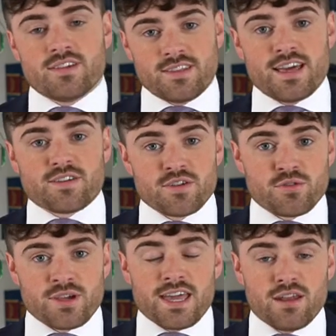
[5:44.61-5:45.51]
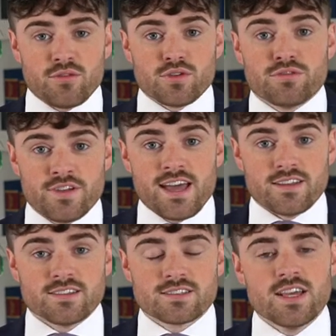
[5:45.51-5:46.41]
and that can create a lot of
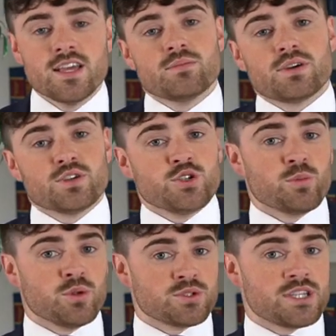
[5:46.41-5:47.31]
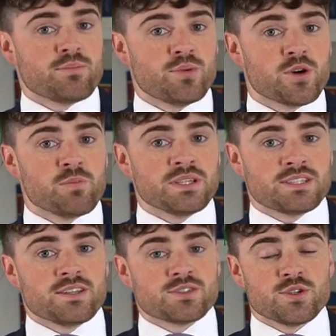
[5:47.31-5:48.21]
unfairness because your blood sample could be
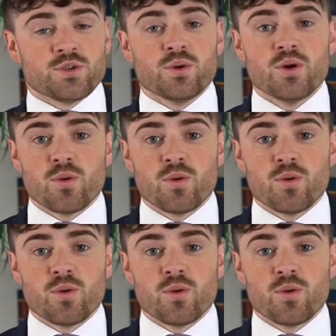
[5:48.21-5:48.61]
sent to